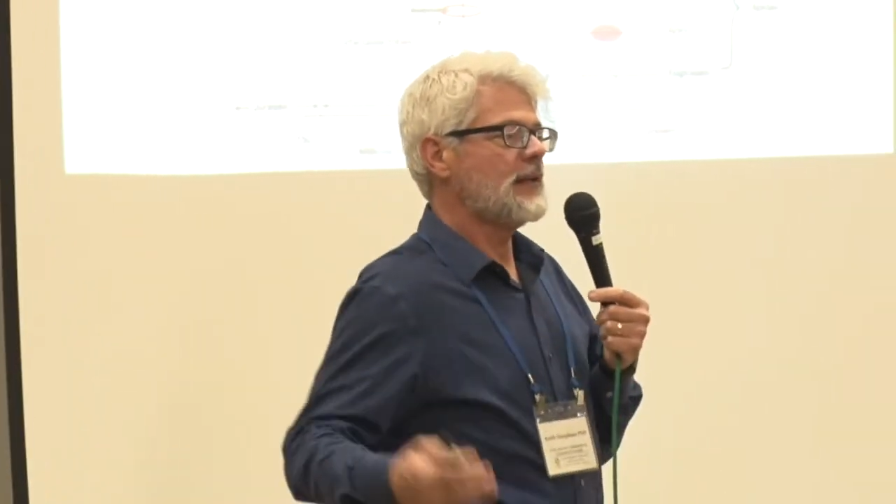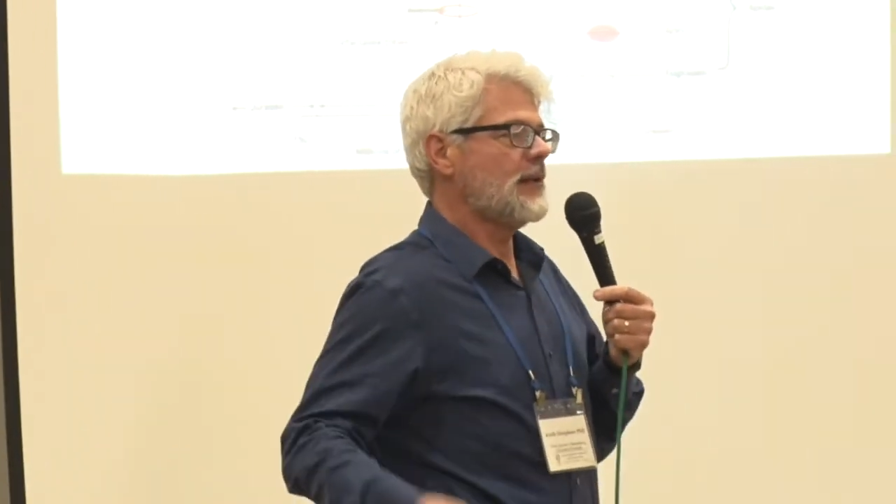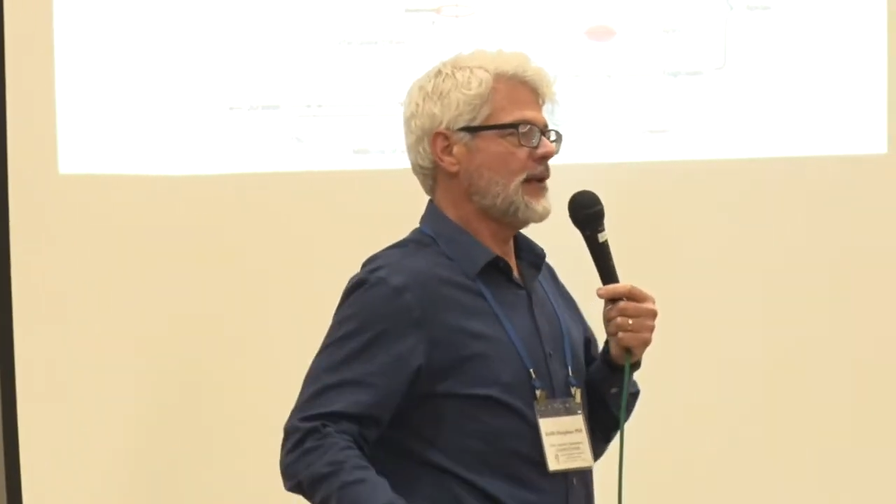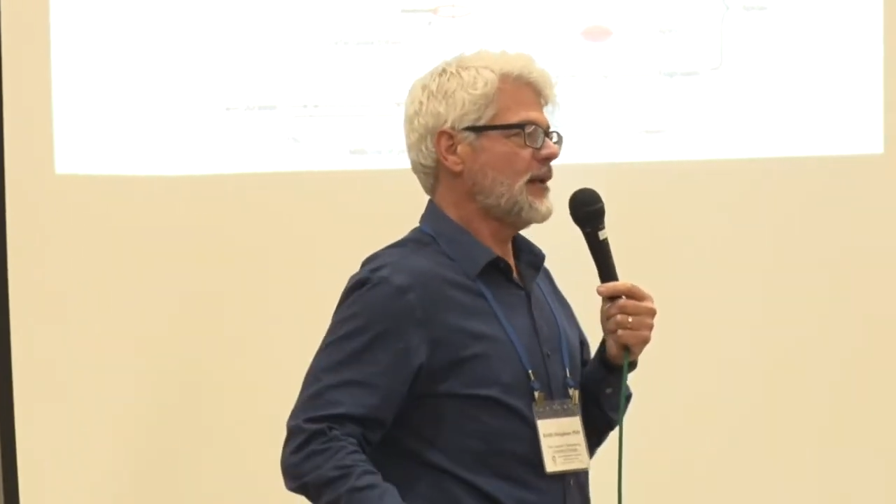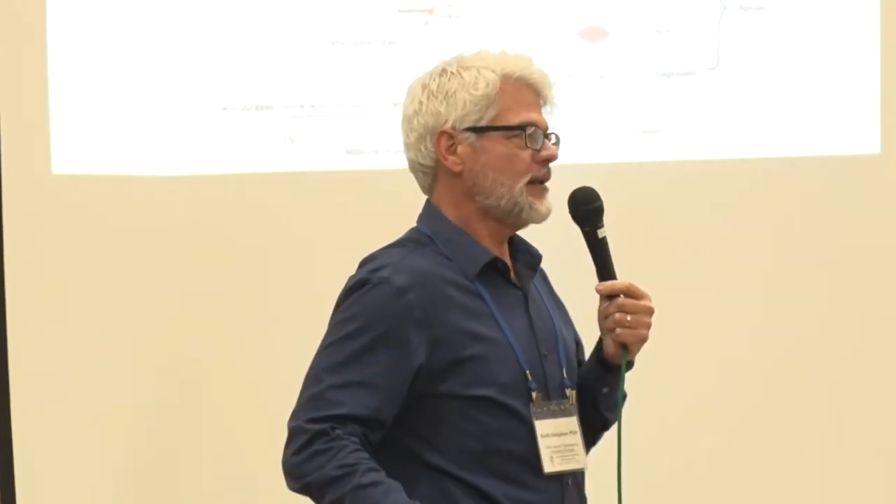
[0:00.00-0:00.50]

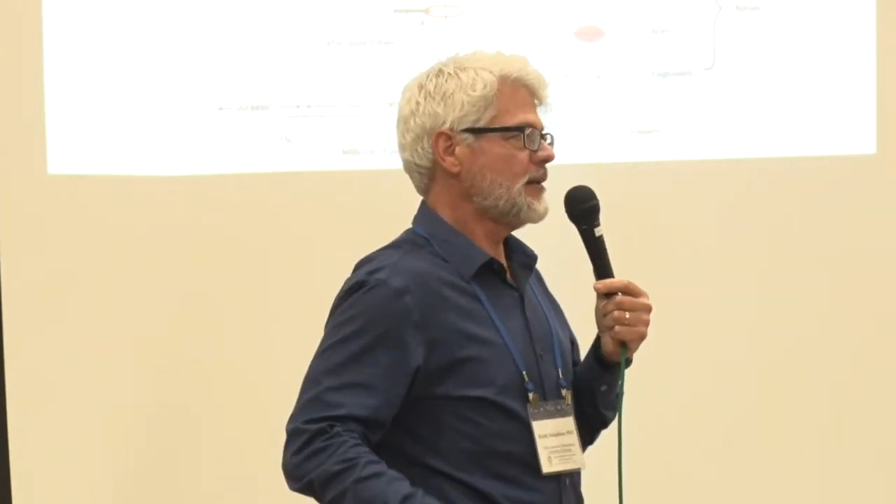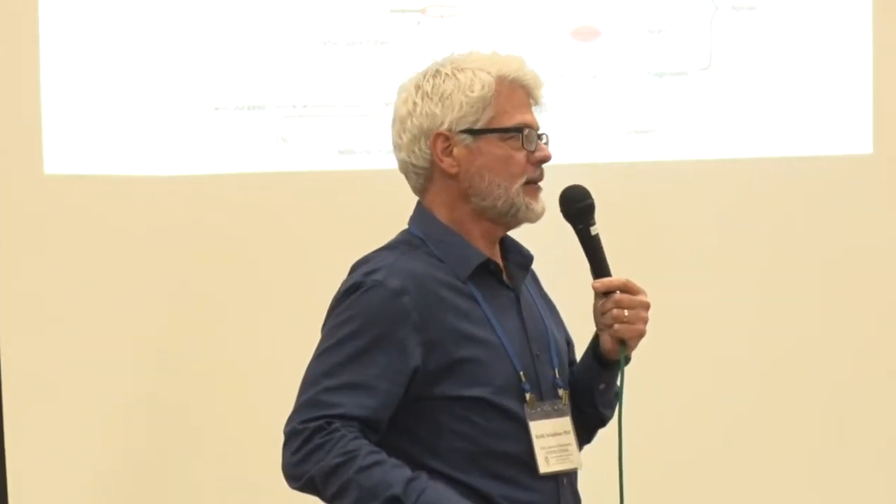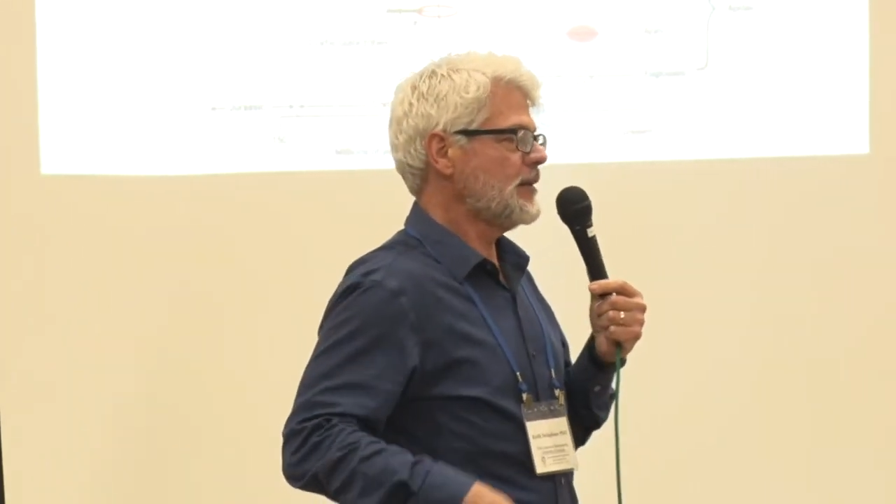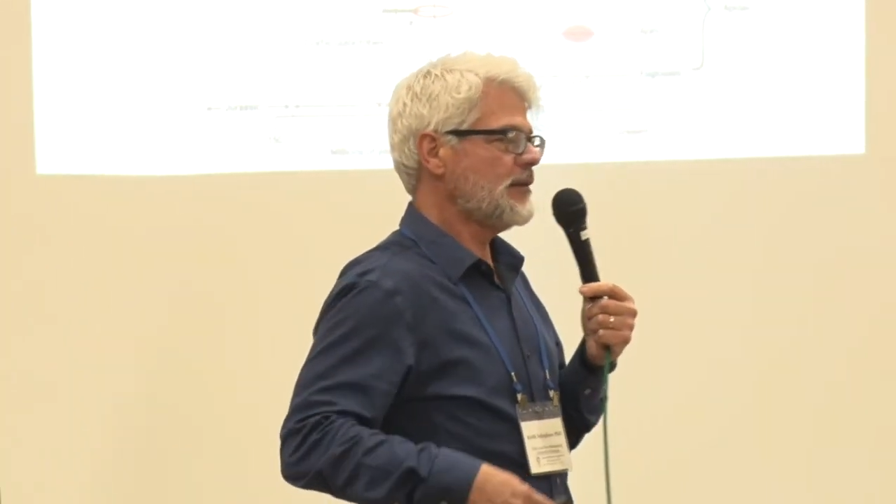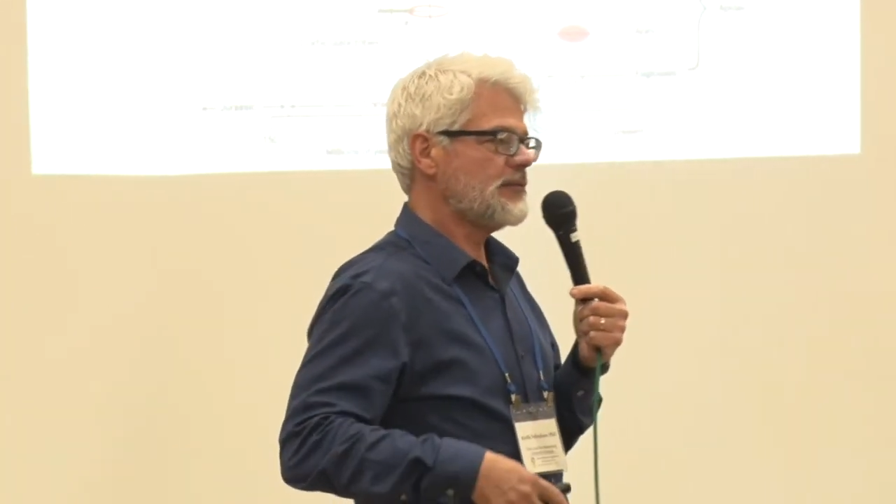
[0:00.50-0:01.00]

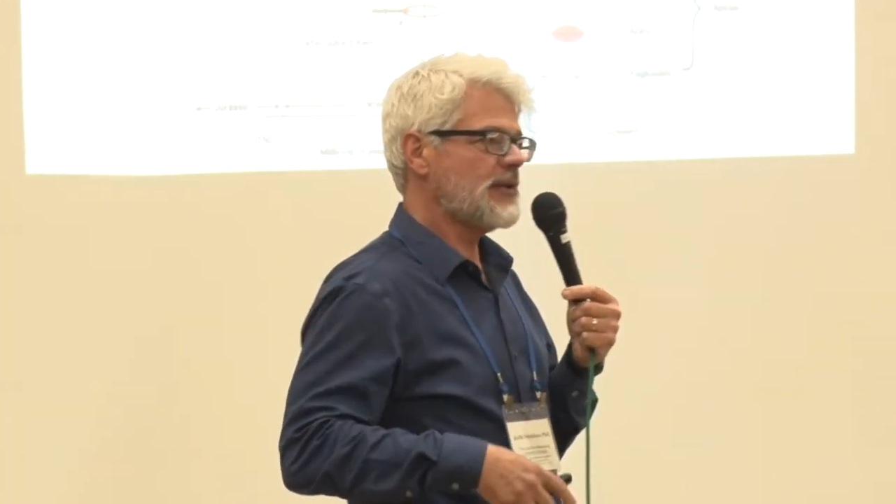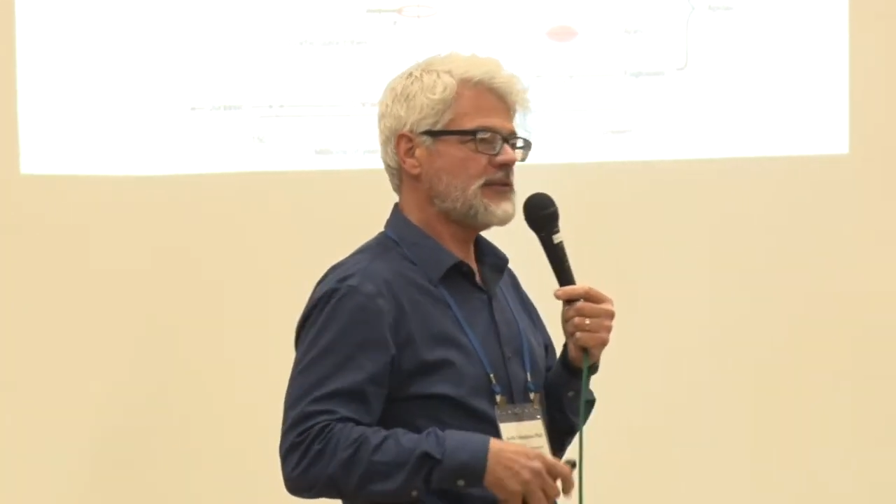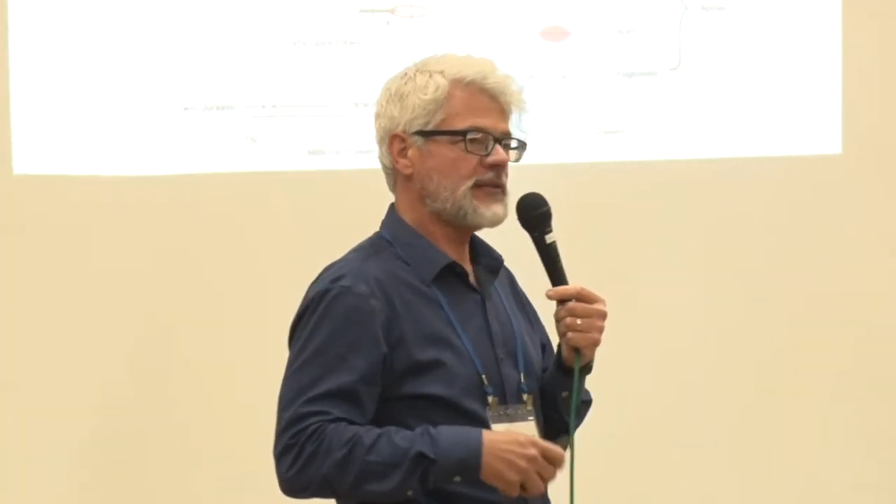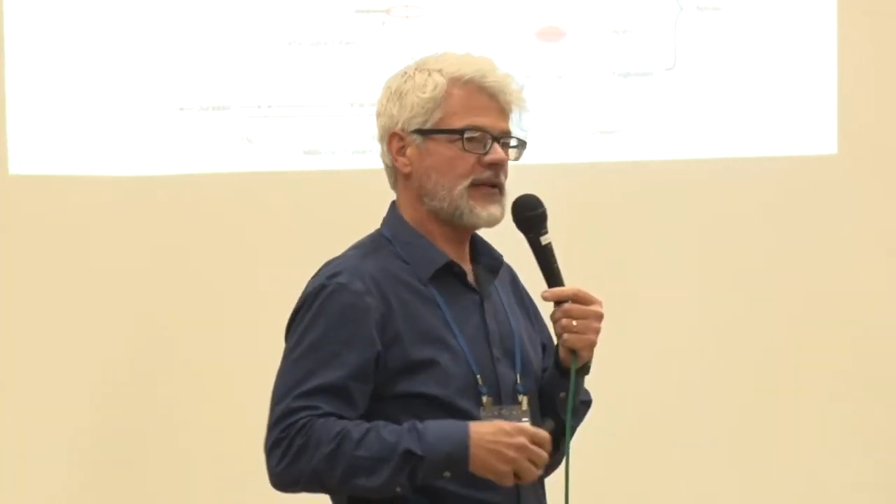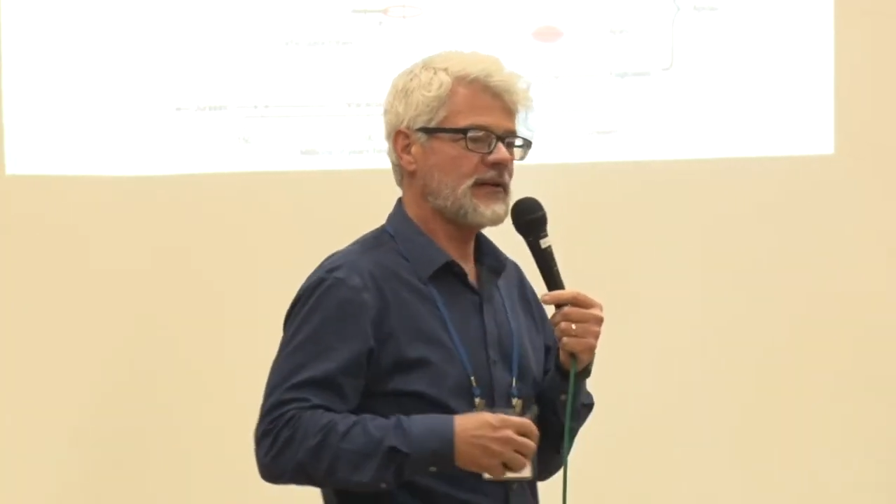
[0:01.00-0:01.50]
and these
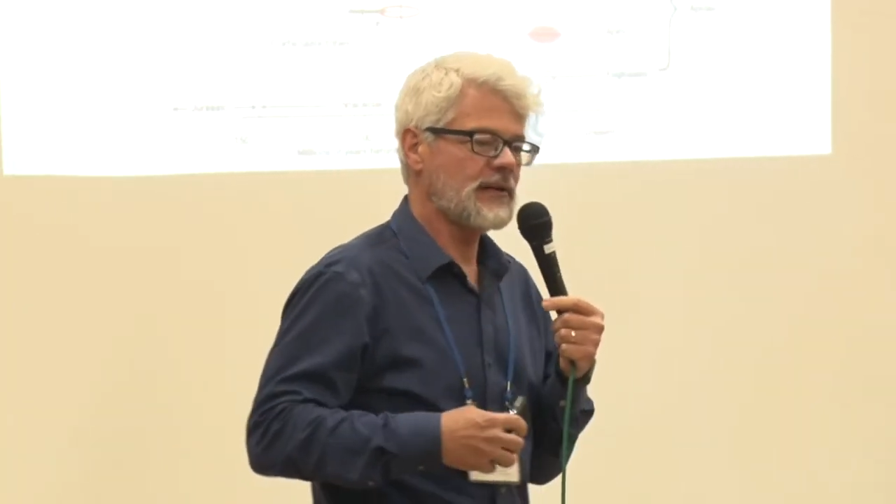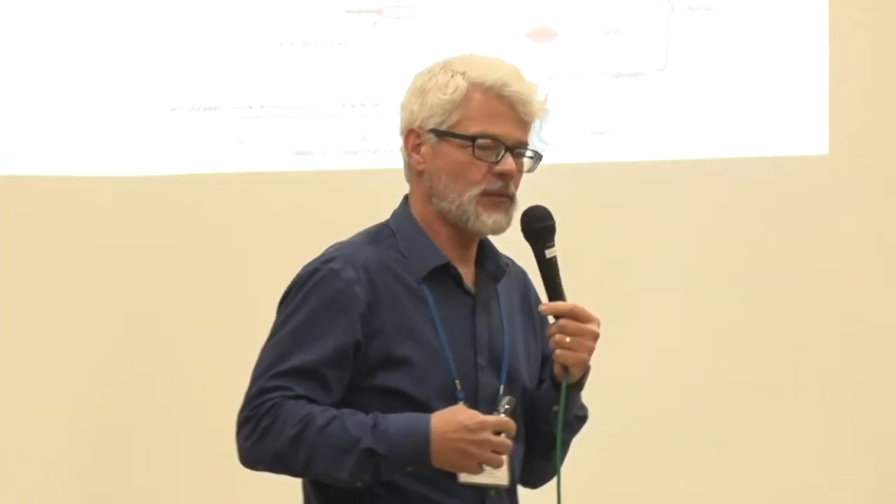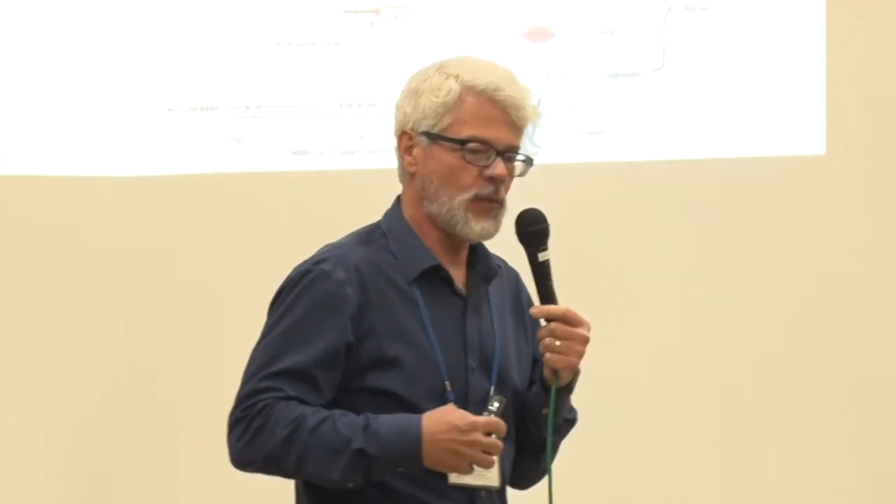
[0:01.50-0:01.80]
vegetarian